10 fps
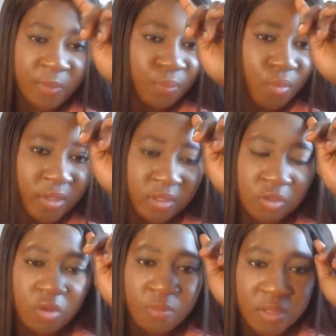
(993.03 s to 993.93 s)
poor in
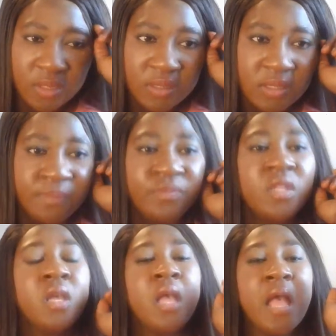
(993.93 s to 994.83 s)
this community.
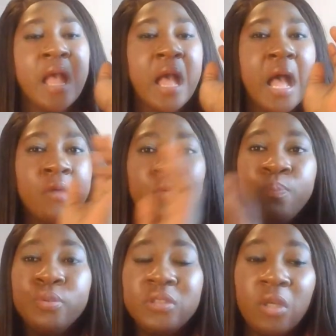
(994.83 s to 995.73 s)
I will
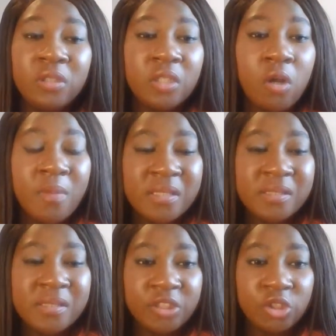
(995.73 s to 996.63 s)
put on the
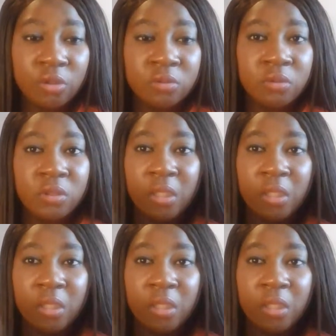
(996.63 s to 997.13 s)
comment section